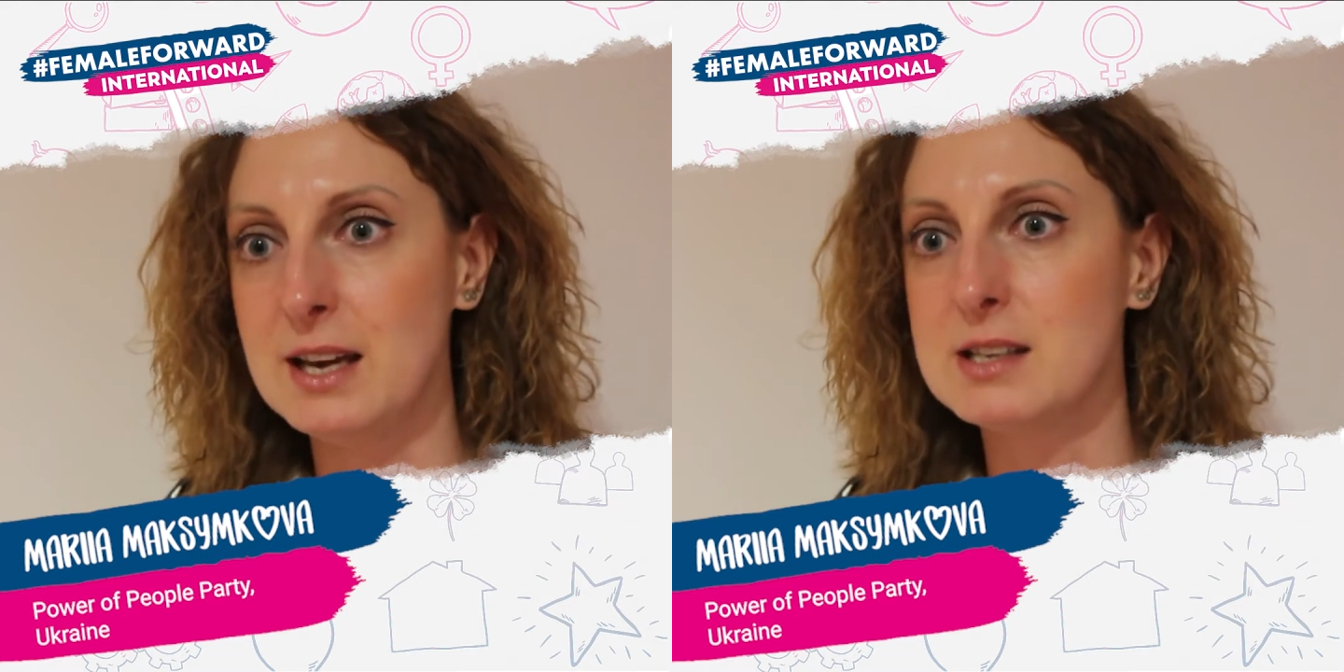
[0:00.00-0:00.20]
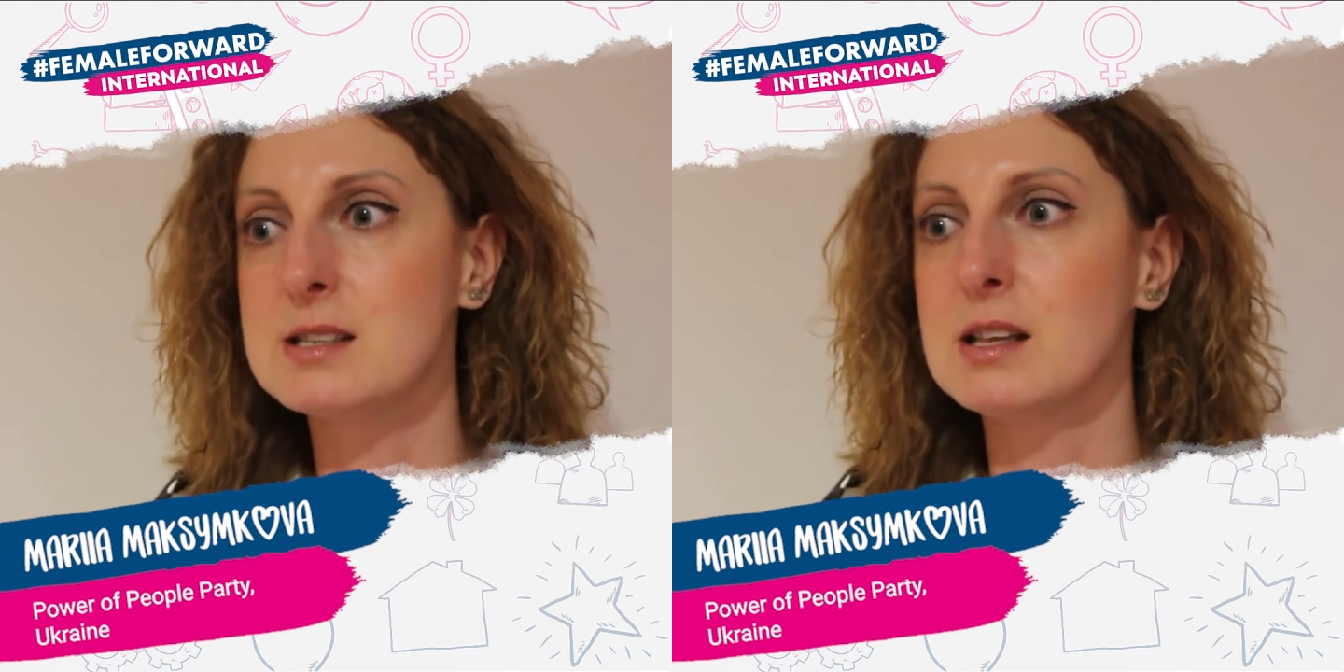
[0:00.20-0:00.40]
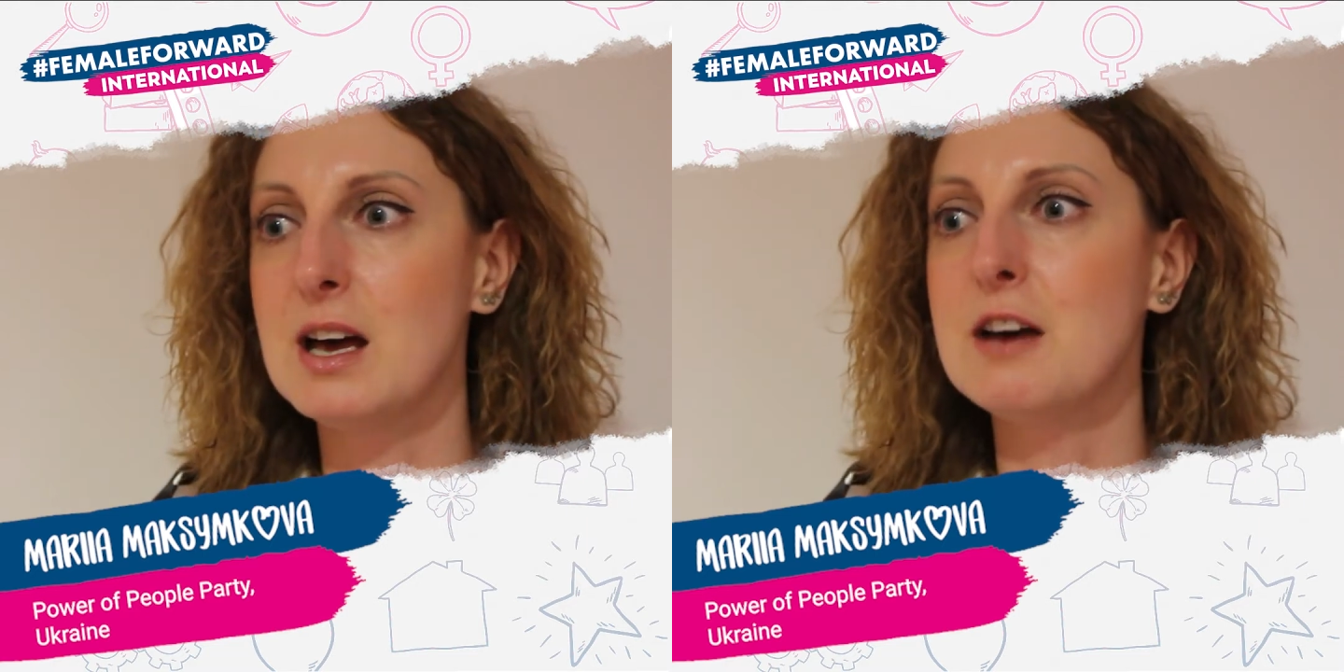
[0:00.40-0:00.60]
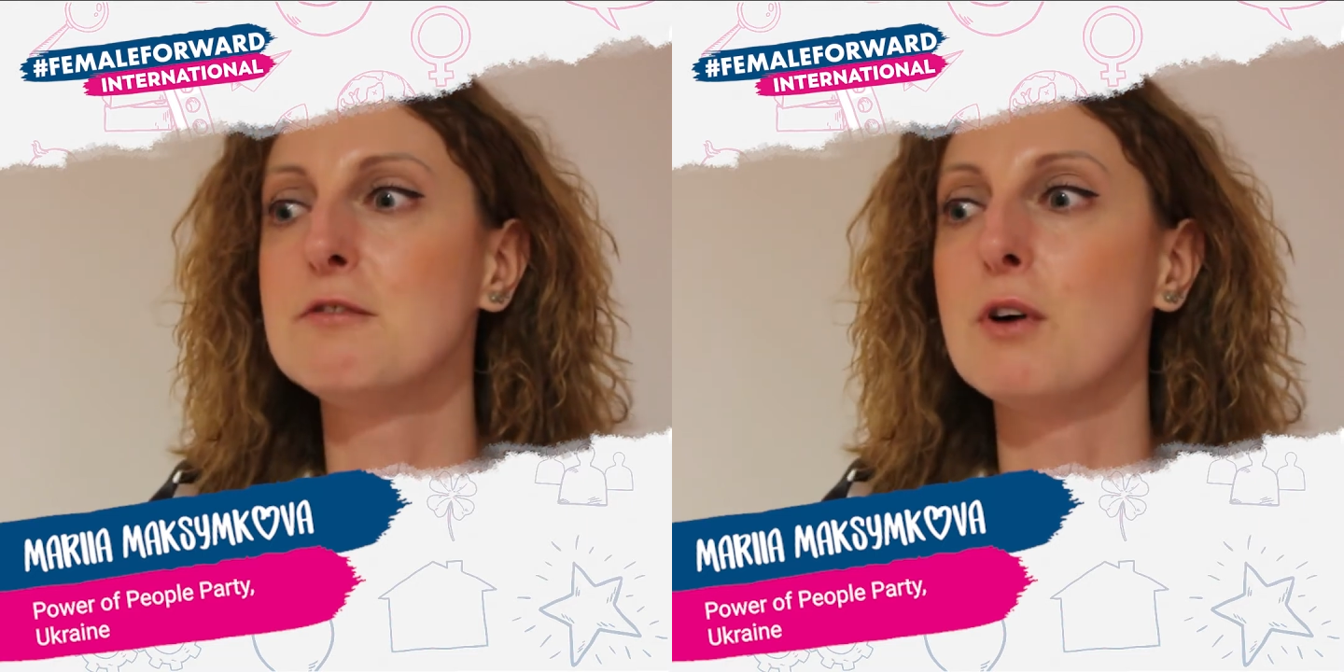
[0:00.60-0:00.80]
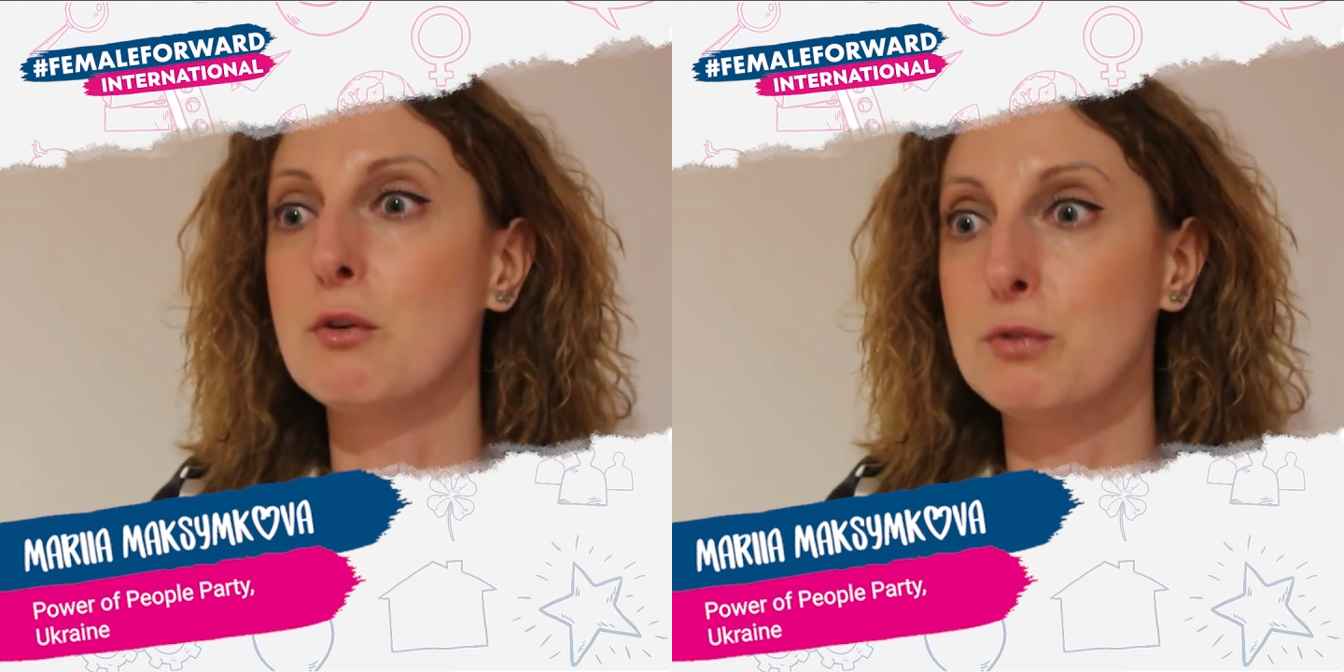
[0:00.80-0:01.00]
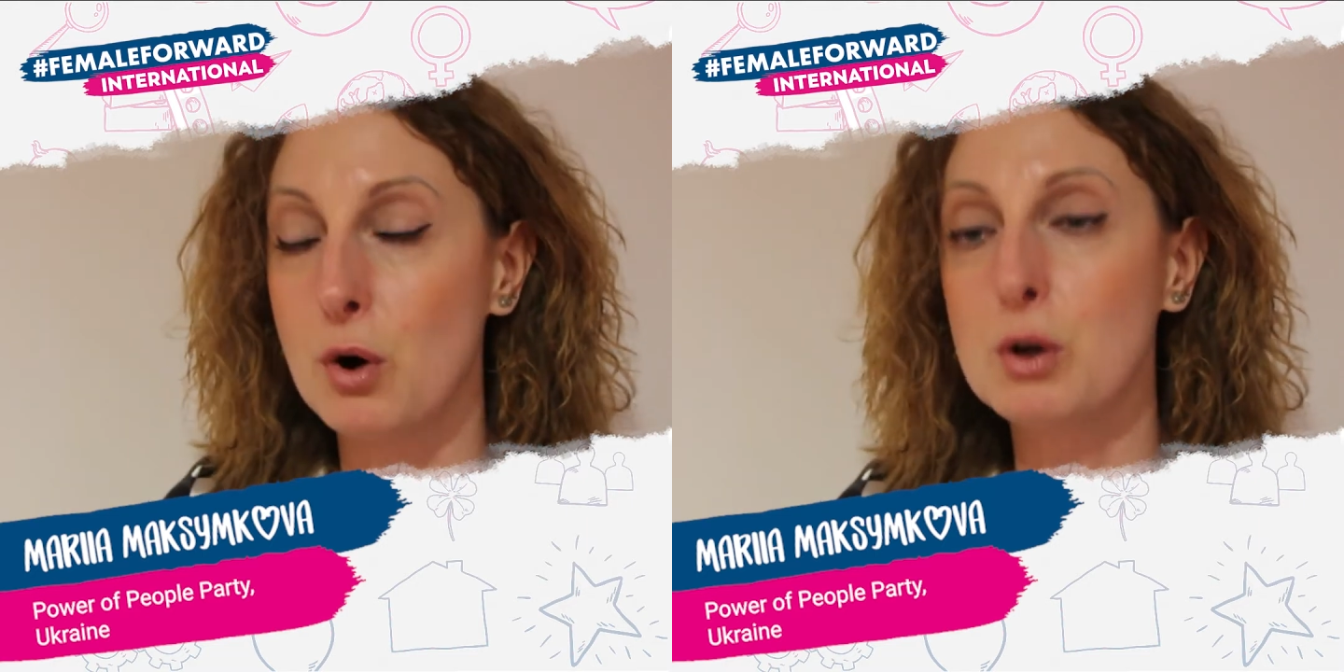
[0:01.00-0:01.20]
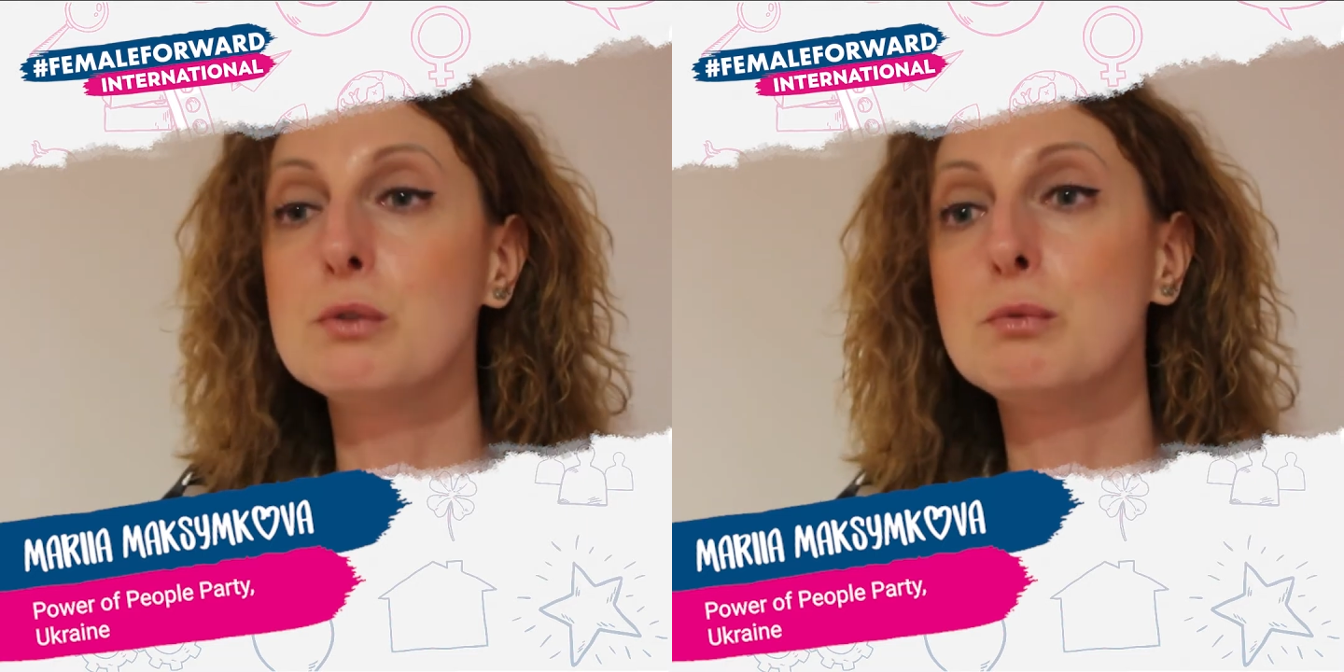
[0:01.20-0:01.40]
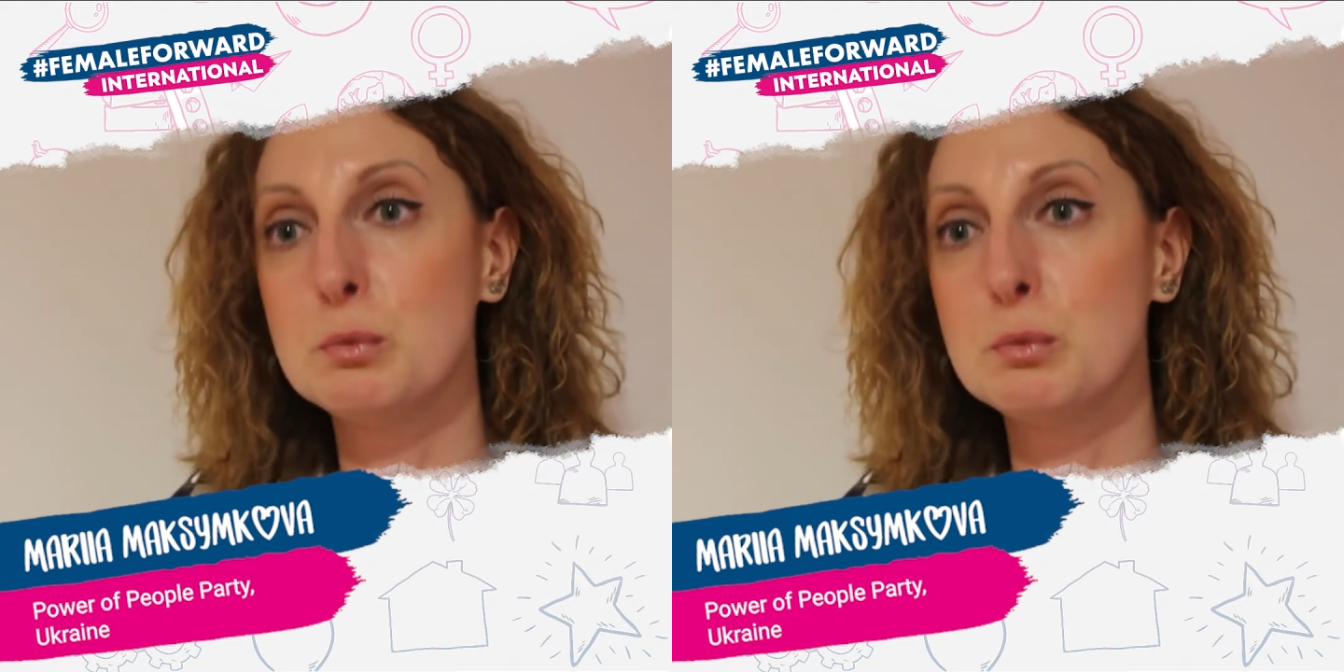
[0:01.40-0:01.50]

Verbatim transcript: and the life of all